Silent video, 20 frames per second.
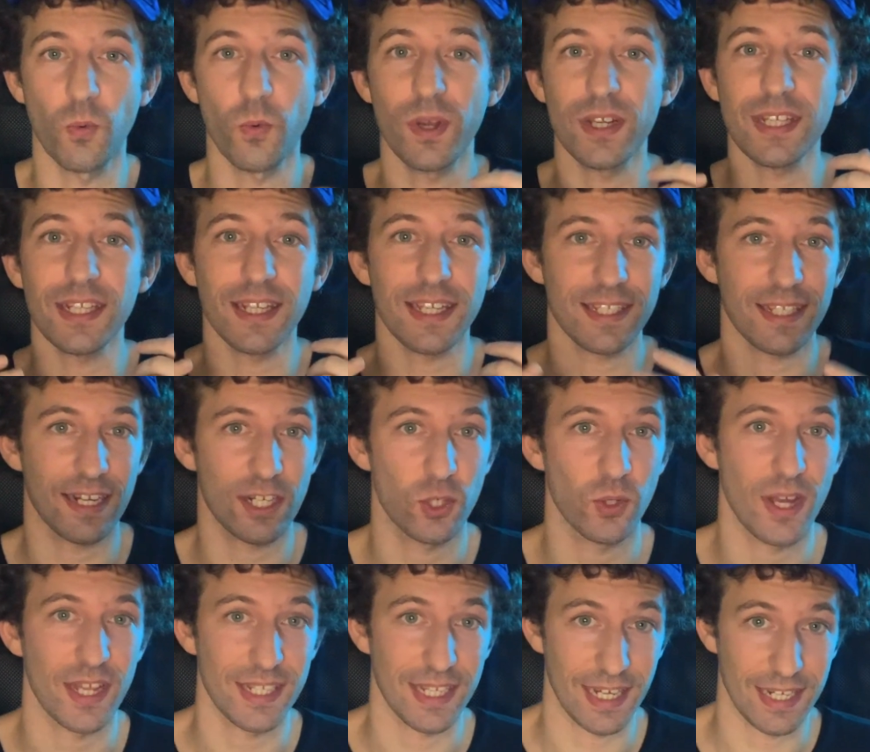with a
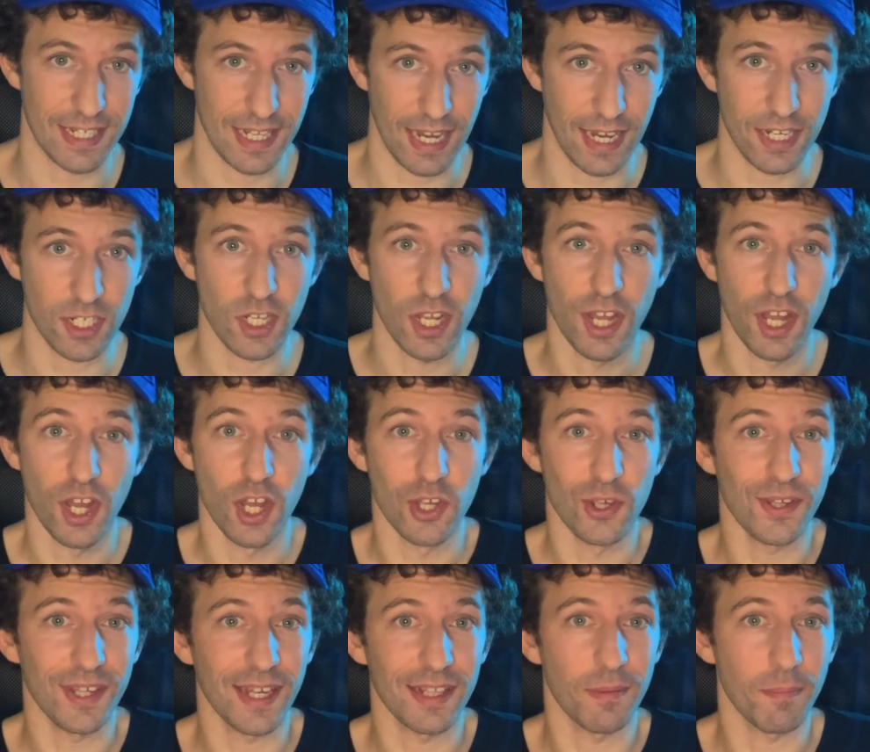decentralized exchange,
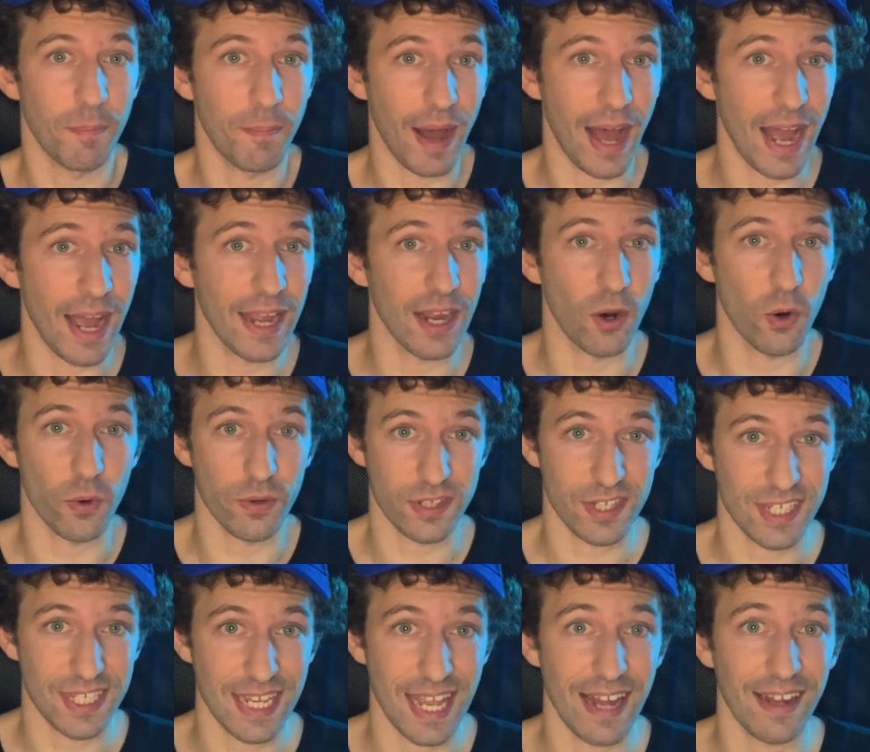you can buy or
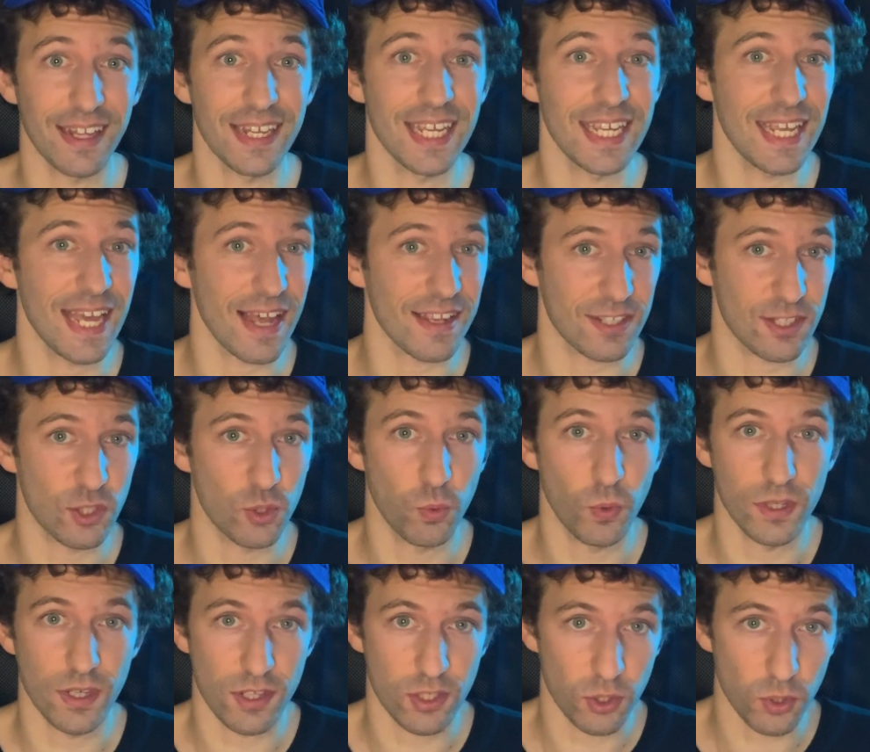sell
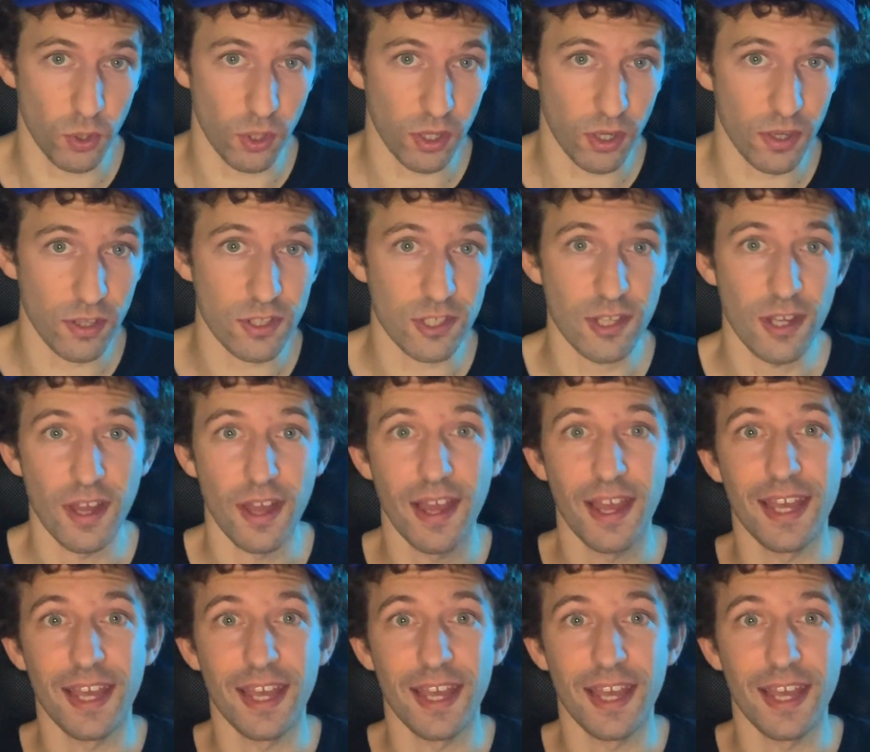ERC20 tokens